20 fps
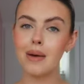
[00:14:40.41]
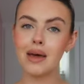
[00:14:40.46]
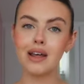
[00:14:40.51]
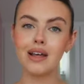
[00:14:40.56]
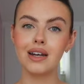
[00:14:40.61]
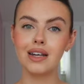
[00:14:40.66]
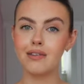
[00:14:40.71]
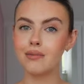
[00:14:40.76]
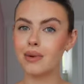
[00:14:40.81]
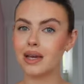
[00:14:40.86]
and
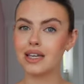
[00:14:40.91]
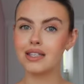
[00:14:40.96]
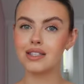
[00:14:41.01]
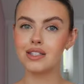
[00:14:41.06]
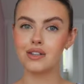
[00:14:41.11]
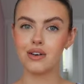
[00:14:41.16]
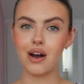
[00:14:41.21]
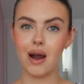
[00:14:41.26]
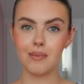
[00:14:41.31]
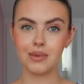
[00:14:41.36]
I'll leave my
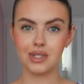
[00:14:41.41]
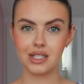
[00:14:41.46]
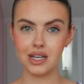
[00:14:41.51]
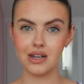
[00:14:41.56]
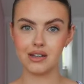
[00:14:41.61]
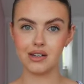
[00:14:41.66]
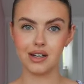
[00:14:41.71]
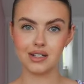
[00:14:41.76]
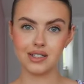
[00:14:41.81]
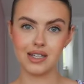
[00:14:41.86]
Instagram and
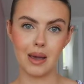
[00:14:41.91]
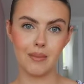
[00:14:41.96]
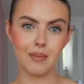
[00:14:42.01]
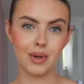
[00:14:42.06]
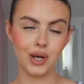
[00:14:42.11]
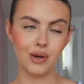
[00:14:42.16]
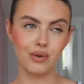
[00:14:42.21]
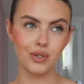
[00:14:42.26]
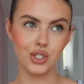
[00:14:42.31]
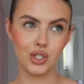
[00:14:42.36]
TikTok down
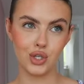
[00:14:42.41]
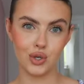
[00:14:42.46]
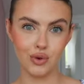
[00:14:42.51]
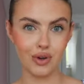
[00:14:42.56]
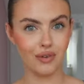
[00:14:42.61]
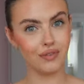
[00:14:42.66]
below too